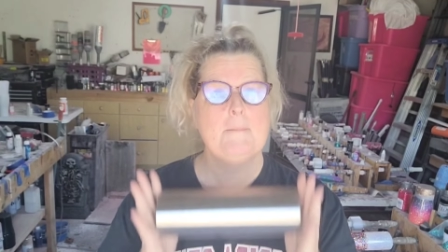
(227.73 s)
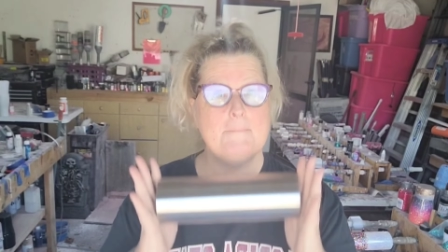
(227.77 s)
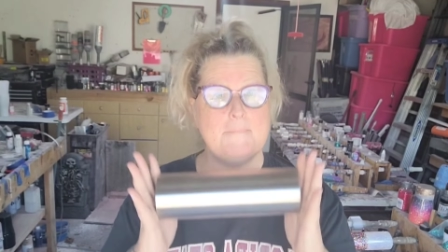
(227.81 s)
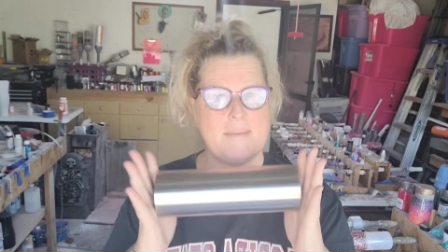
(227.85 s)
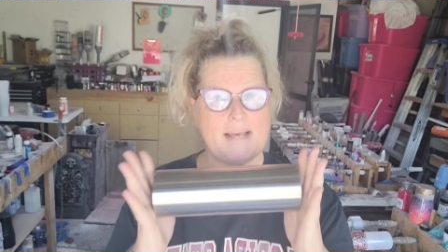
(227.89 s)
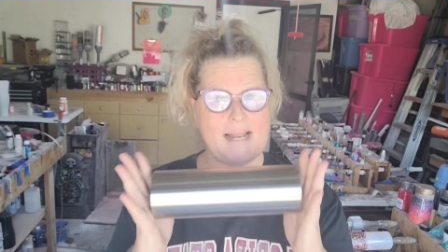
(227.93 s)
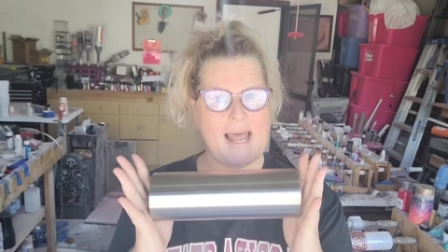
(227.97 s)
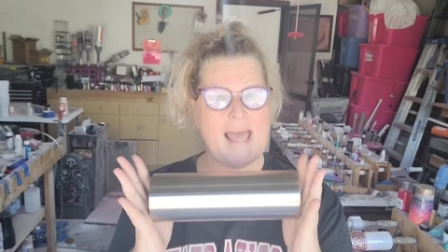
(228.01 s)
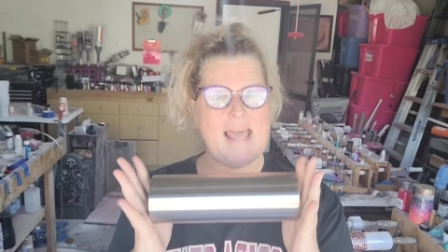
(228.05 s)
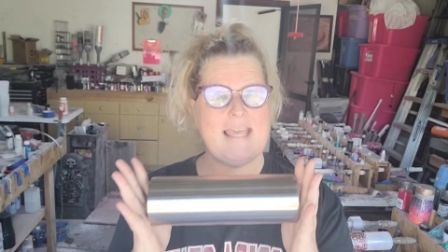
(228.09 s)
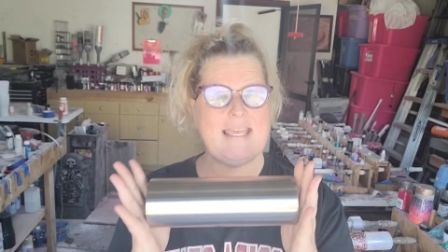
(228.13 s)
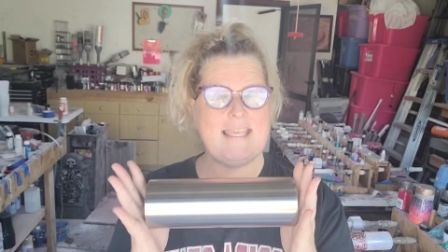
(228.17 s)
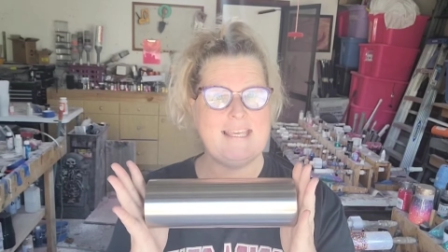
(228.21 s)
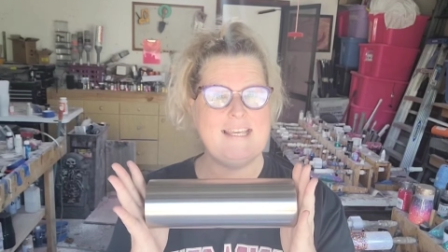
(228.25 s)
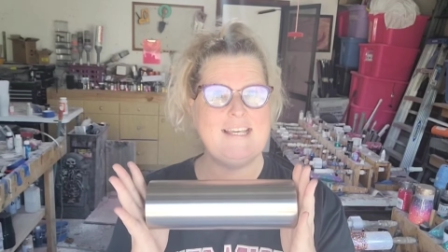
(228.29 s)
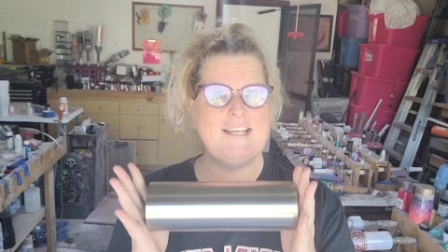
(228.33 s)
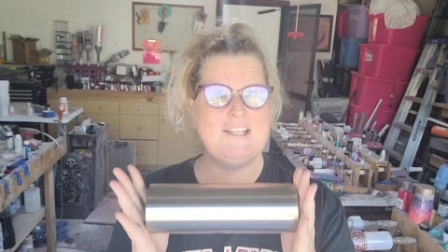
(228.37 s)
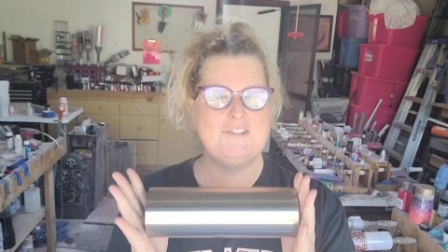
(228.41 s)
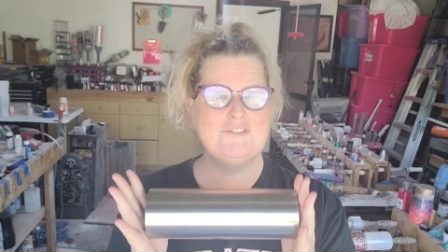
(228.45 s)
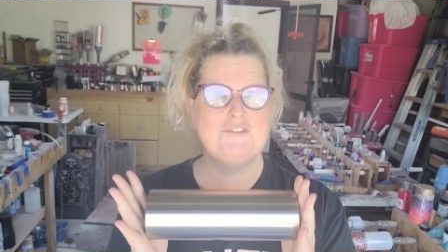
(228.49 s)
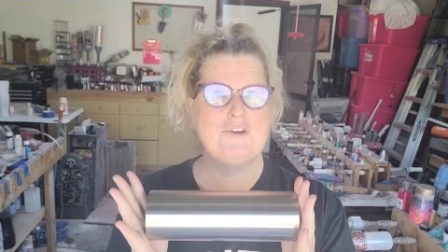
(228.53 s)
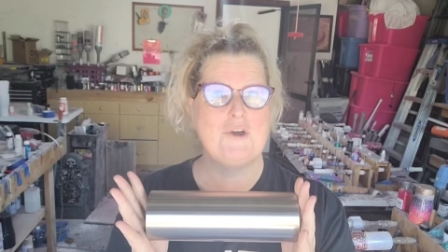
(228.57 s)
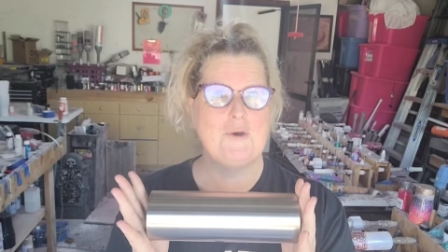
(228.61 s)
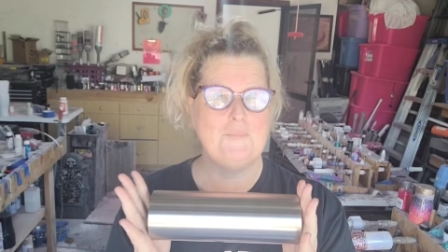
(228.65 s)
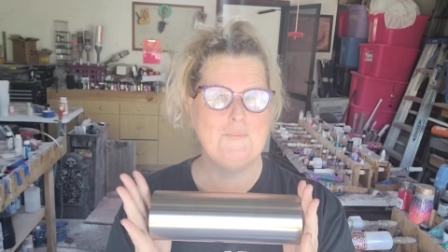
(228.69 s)
But I can
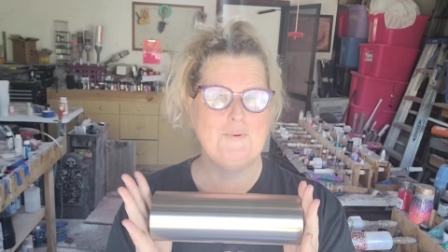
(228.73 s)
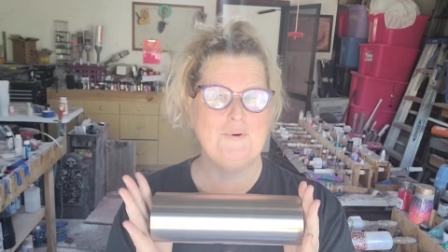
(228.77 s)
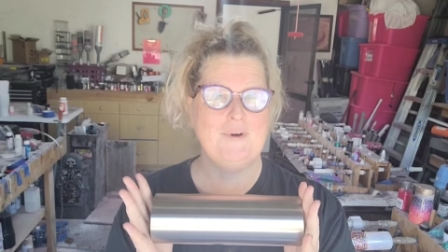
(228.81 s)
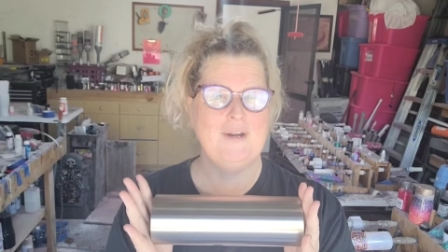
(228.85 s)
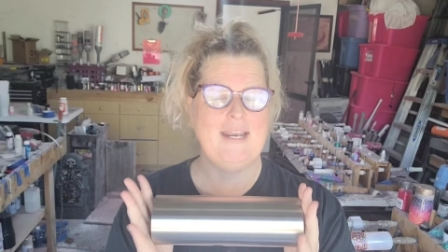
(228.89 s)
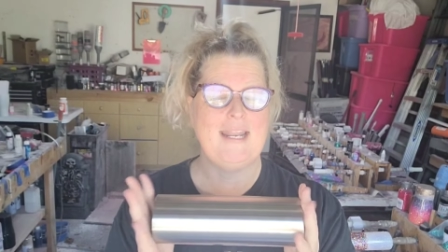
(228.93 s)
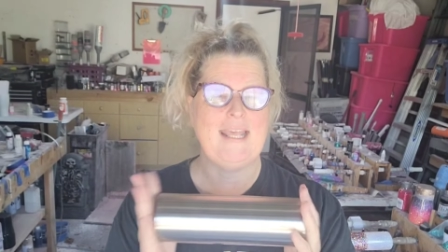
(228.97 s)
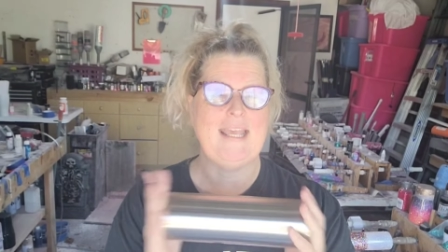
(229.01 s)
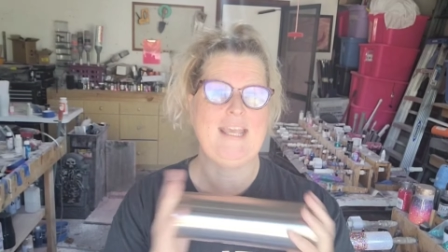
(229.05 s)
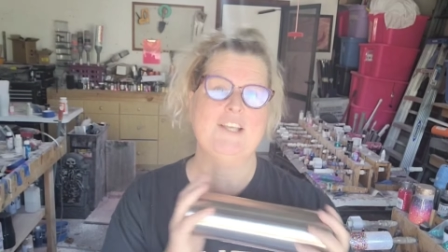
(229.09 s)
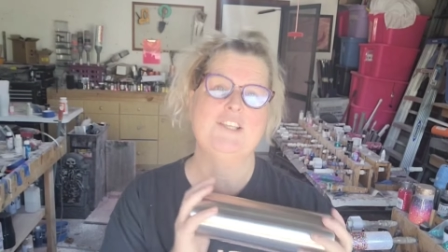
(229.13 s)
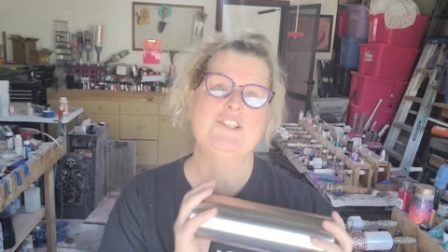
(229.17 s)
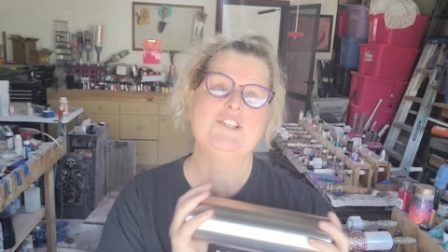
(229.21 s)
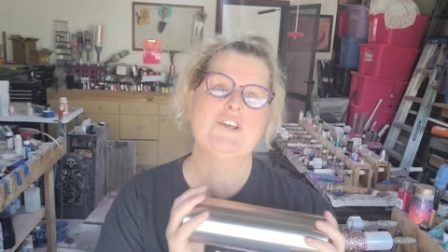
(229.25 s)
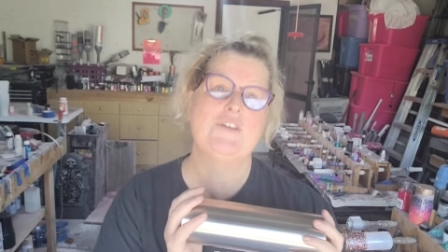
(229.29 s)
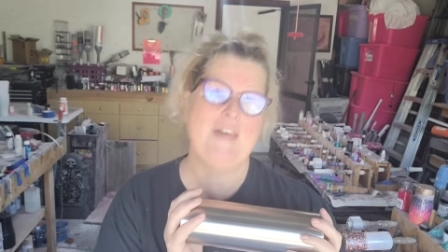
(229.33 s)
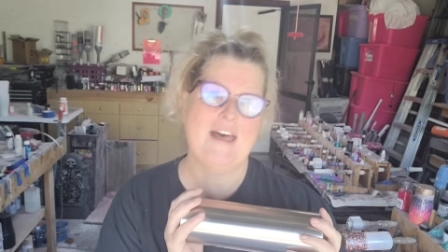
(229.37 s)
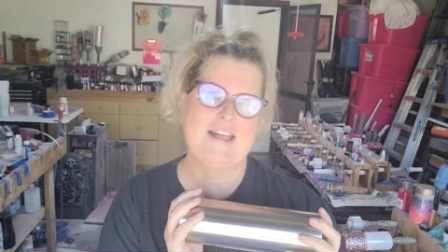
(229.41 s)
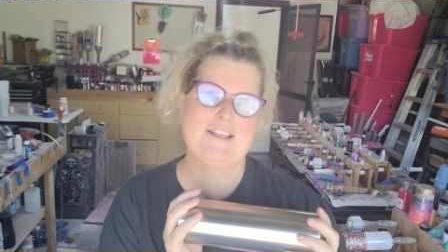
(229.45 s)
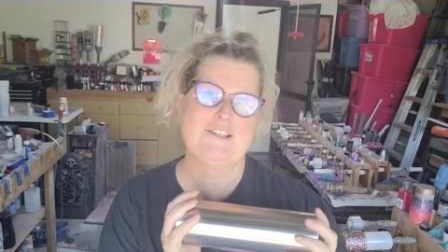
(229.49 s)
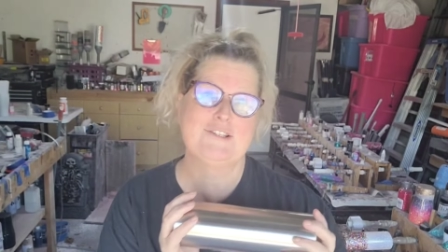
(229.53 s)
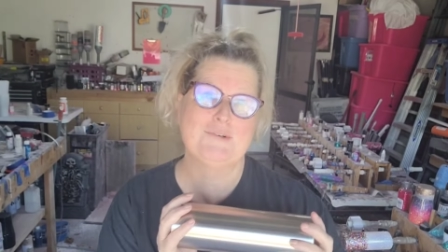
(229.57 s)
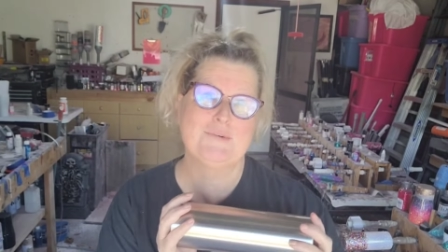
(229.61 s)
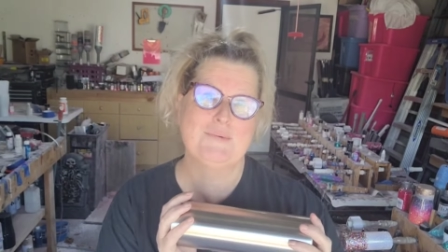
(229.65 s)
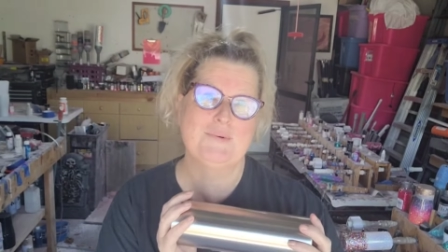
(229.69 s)
control pretty, so
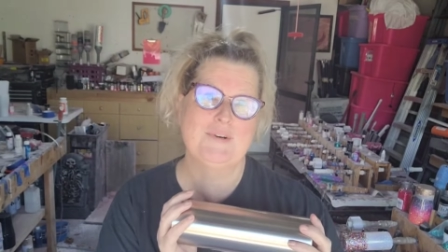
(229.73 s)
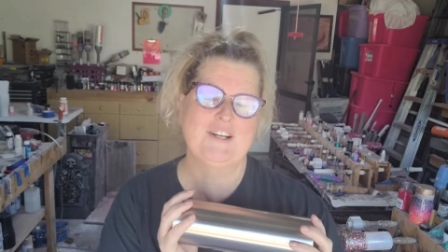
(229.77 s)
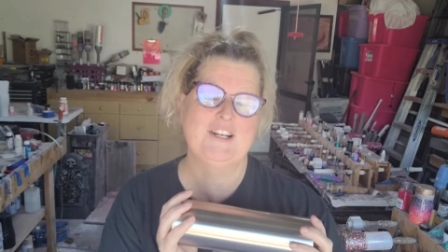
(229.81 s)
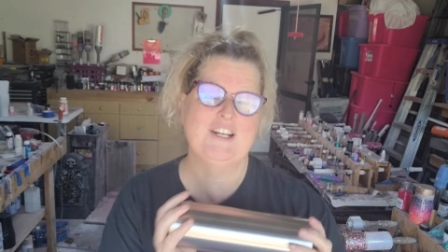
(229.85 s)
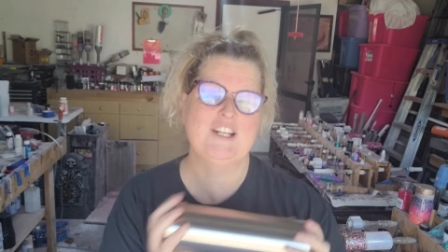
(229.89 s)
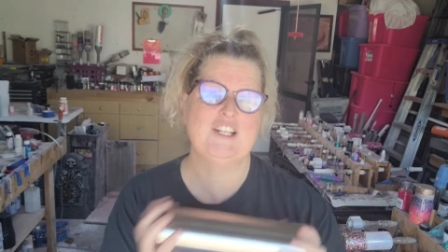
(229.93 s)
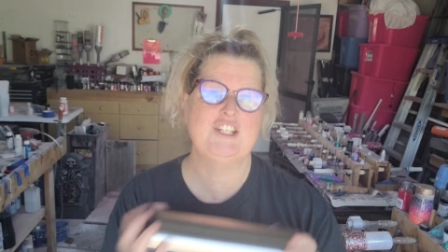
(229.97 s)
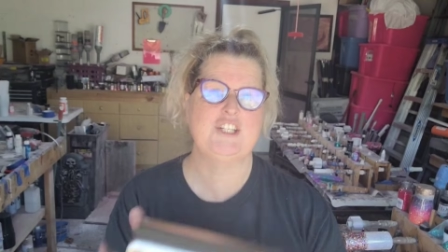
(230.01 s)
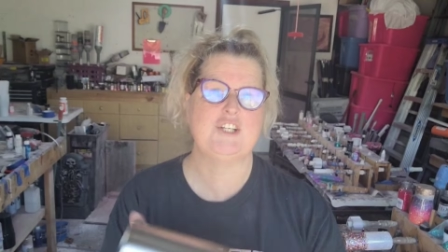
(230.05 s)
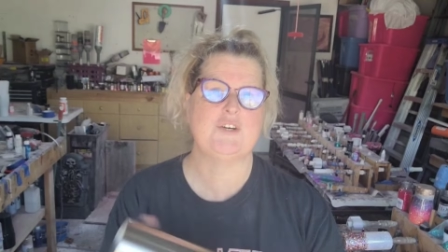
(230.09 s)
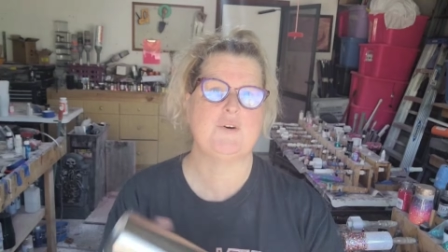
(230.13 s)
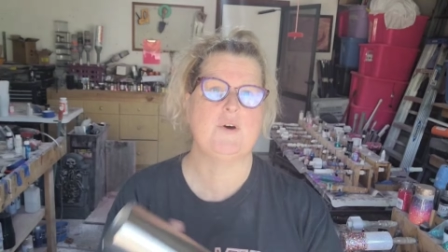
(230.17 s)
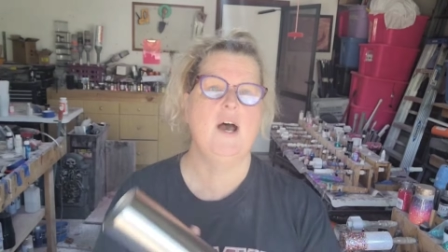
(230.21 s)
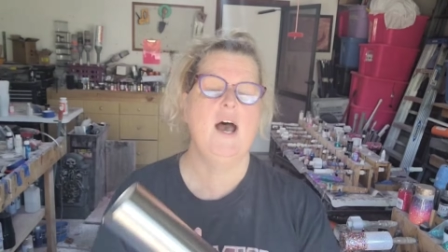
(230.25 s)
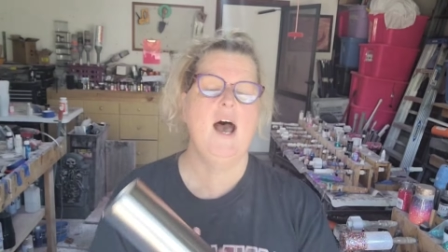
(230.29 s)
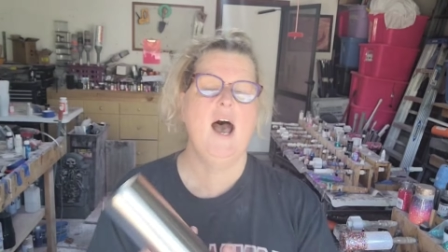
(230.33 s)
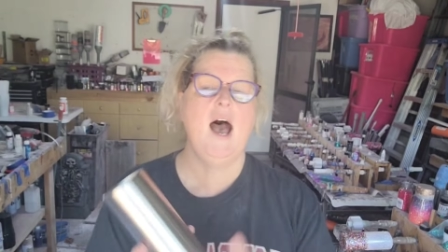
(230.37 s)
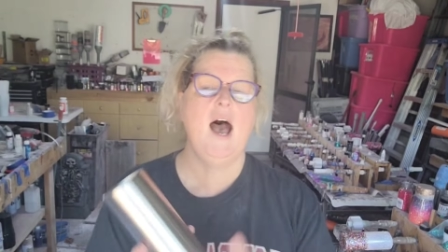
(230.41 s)
that's what we're going to do.